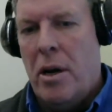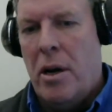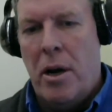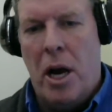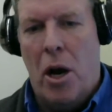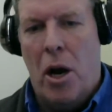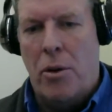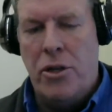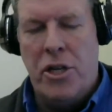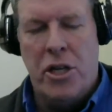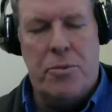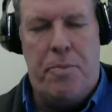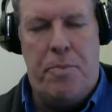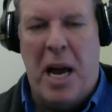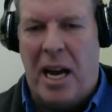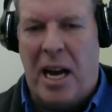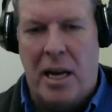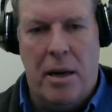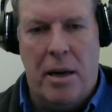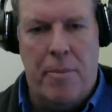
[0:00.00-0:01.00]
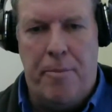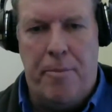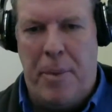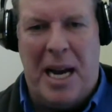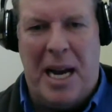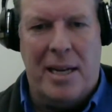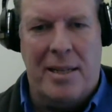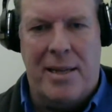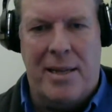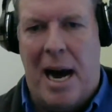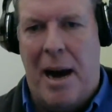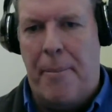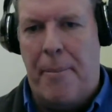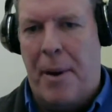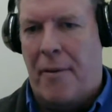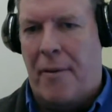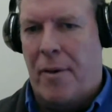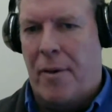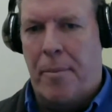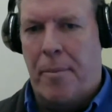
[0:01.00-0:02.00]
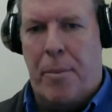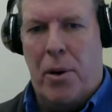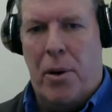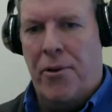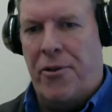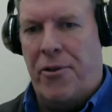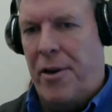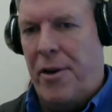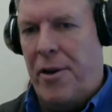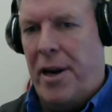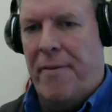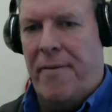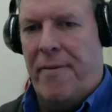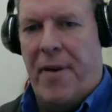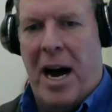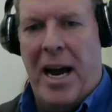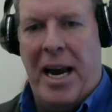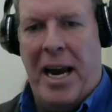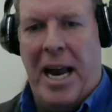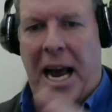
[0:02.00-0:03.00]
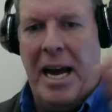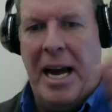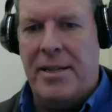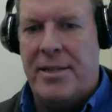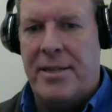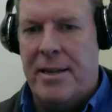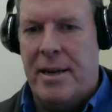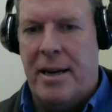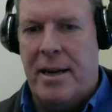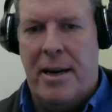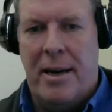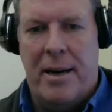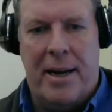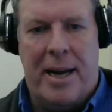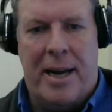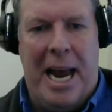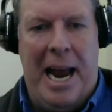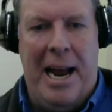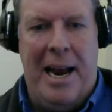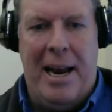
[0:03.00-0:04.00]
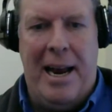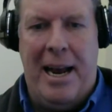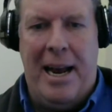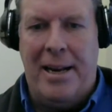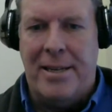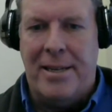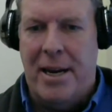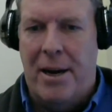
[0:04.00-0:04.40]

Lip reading: You know, just pick a topic from poultry to finance to canning